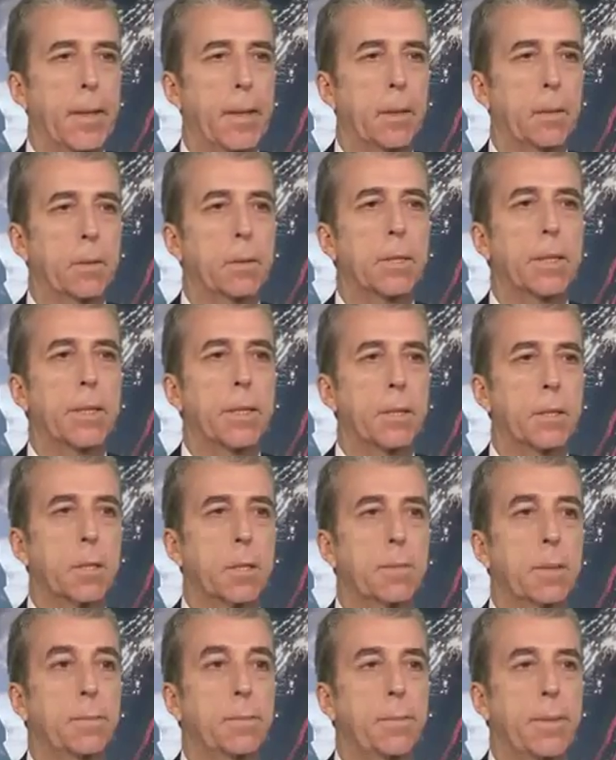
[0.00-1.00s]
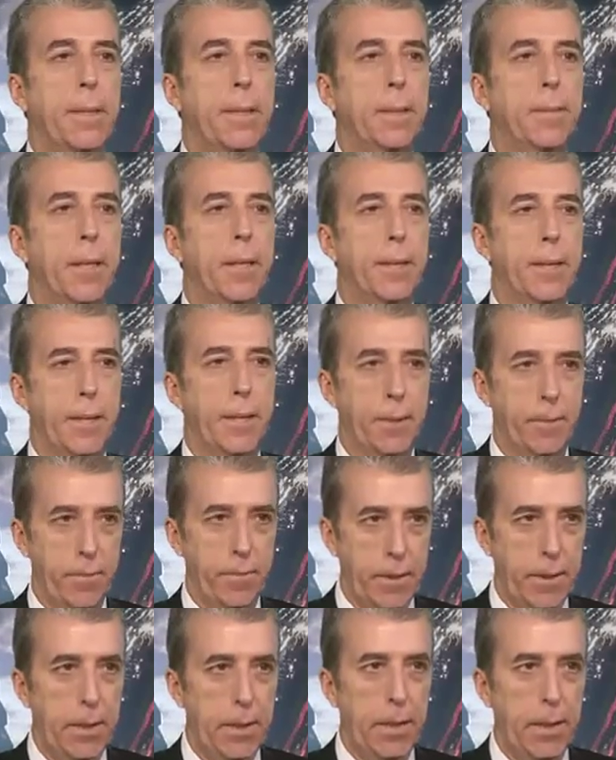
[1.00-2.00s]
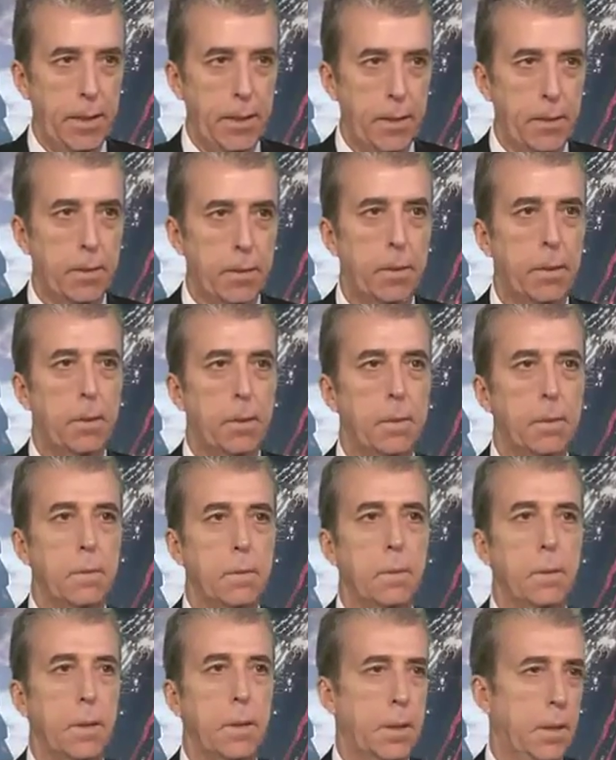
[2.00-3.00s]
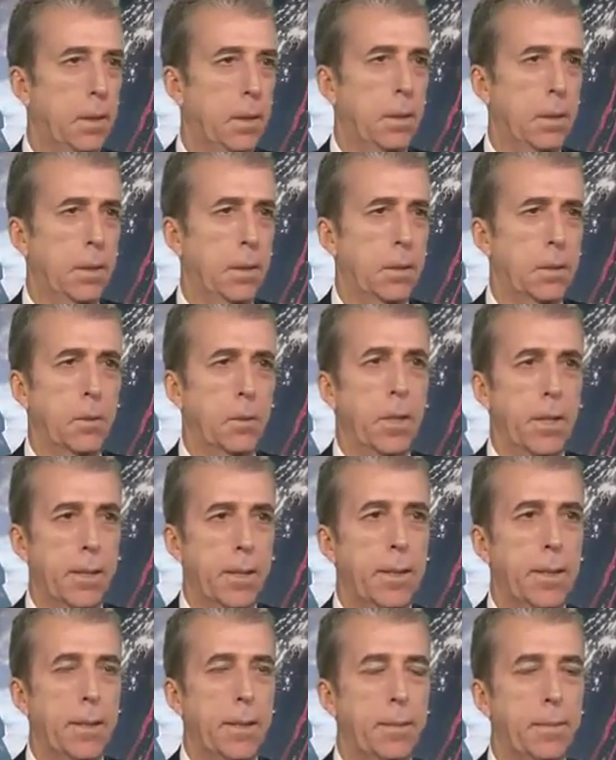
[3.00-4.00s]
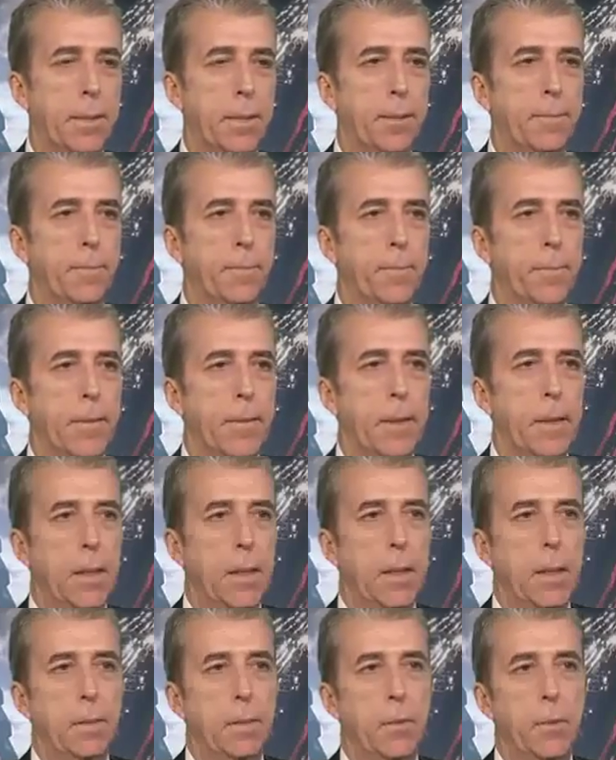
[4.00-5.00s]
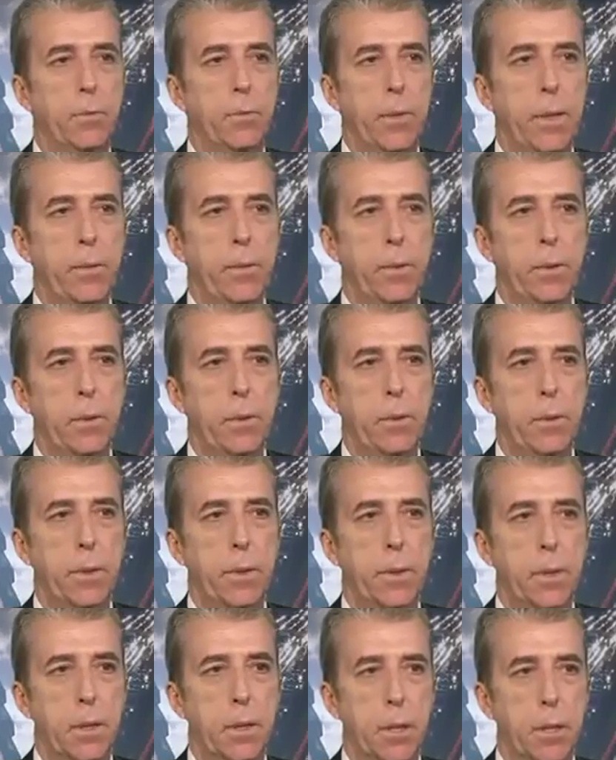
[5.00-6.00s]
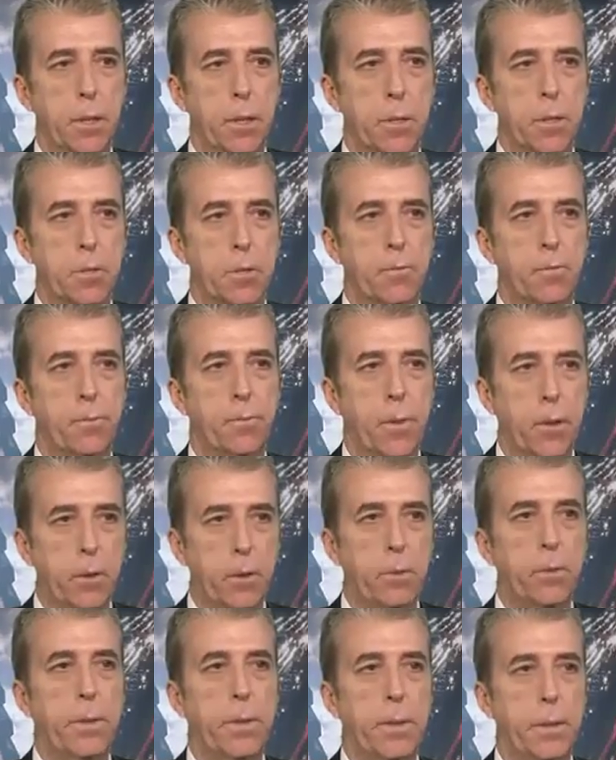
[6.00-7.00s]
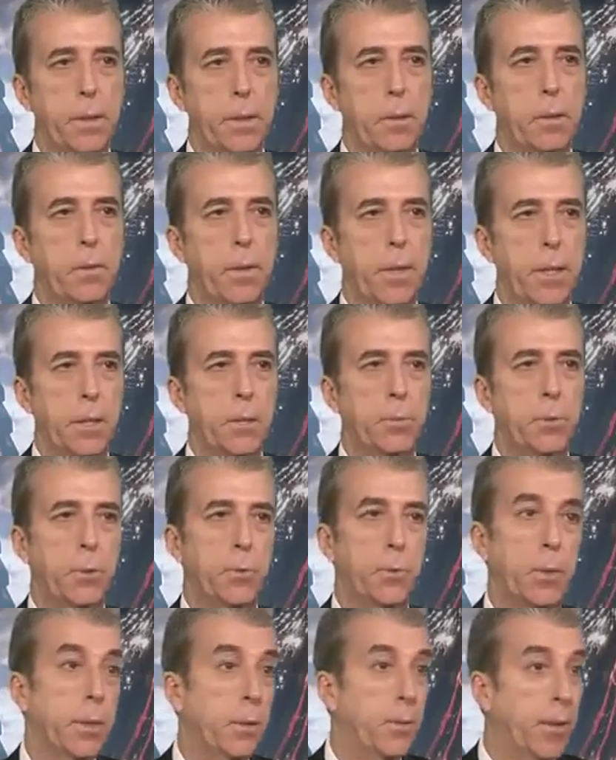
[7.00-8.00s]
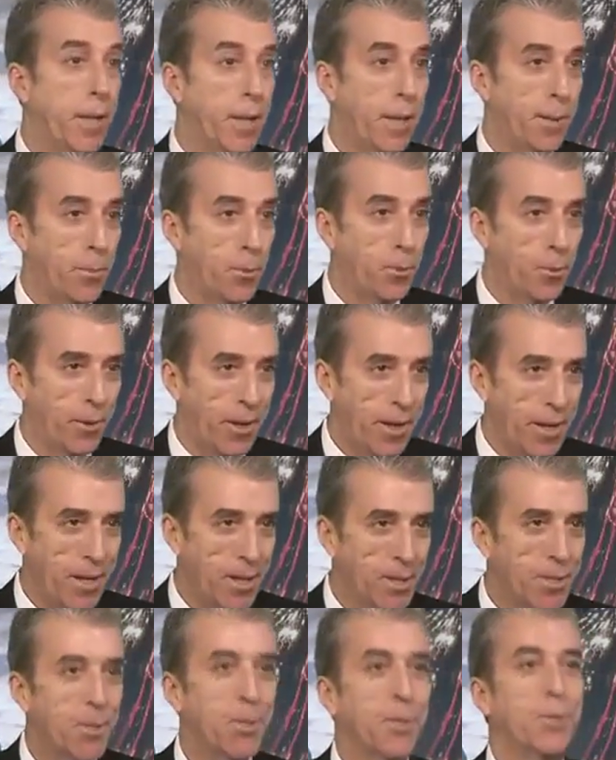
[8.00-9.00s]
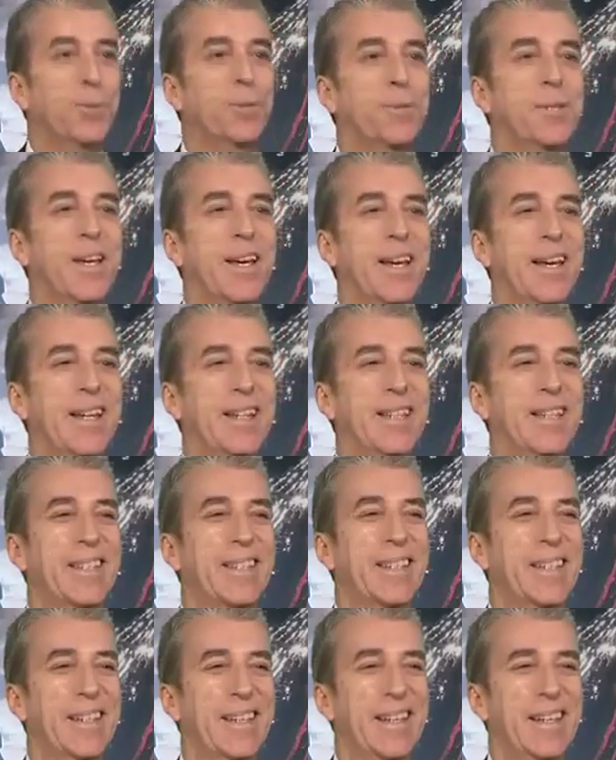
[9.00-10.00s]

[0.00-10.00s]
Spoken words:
And it looks like it's going to be bigger by the end of the year, so that's quite alarming. But really, when you look at the cost of borrowing in the US, which when you add up all the household debt,